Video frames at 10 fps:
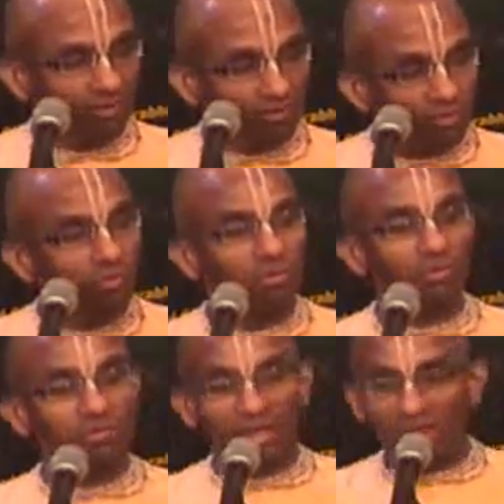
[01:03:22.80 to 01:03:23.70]

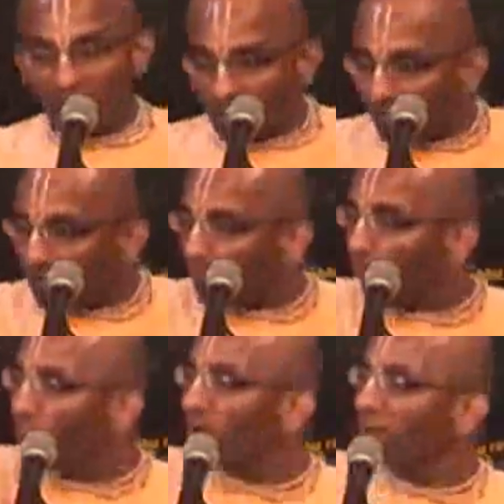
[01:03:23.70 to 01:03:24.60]
So there are
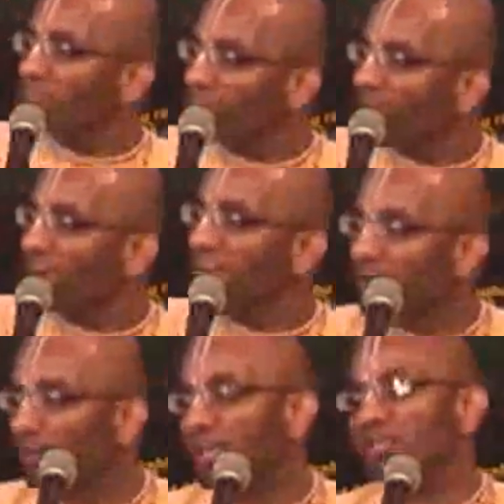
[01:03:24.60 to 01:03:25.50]
more
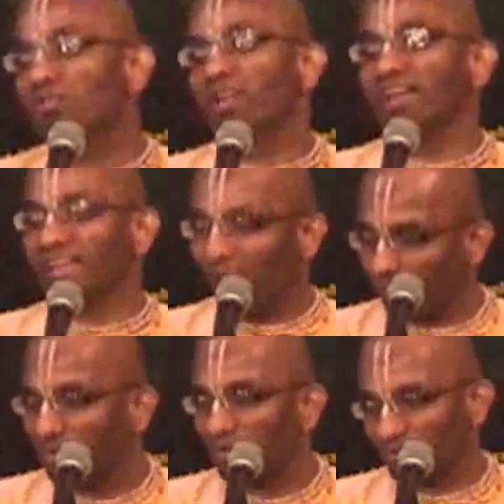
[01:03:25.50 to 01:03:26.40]
refined ways of getting
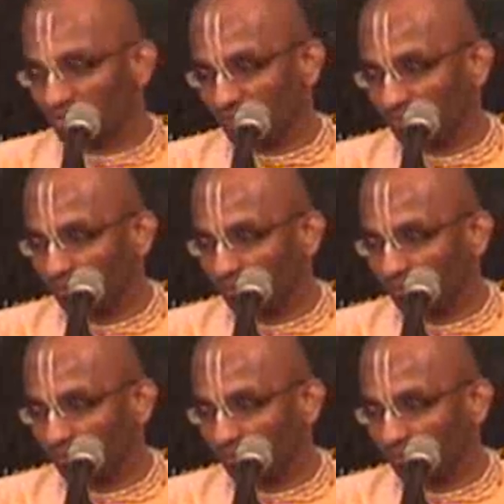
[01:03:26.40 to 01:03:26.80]
happiness.